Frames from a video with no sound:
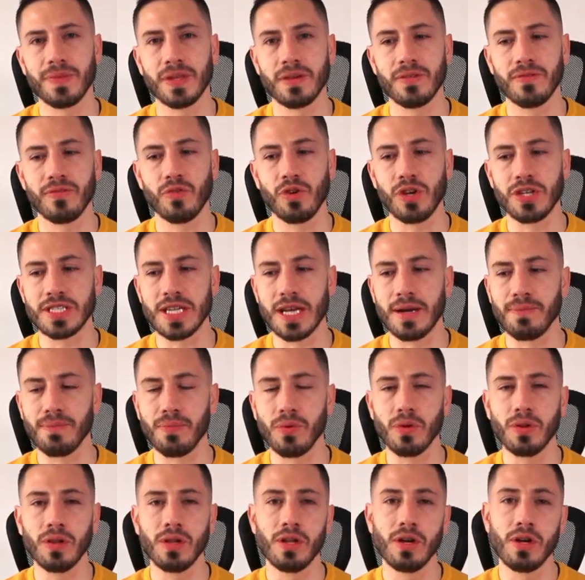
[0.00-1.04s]
For
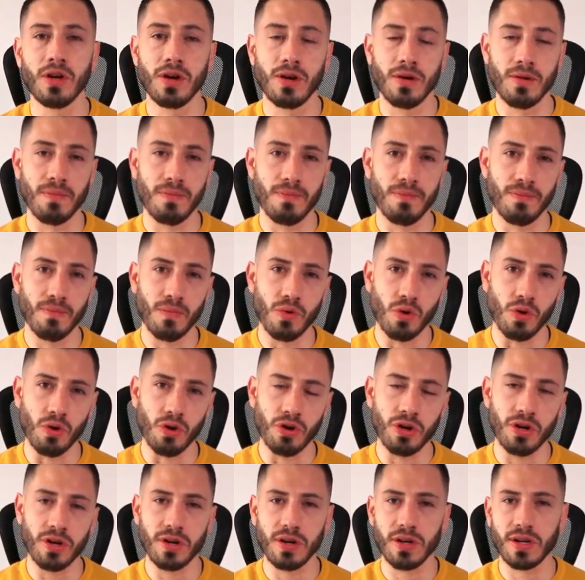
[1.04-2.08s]
example,
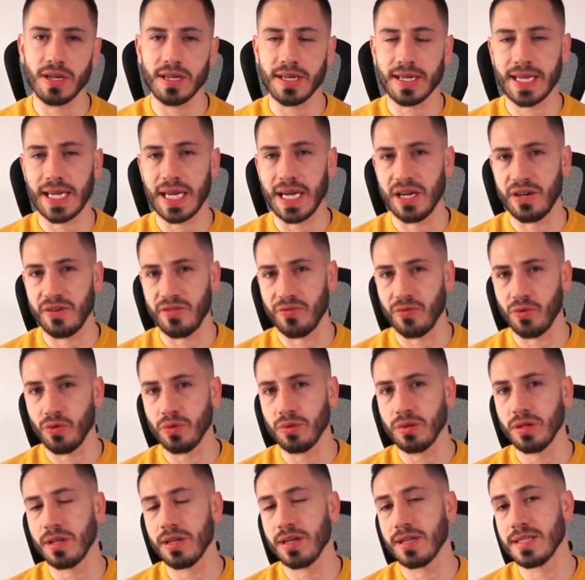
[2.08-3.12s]
more
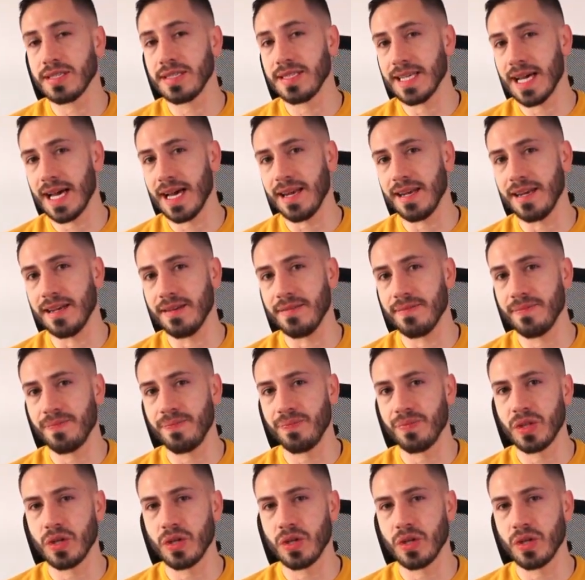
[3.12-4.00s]
careful than.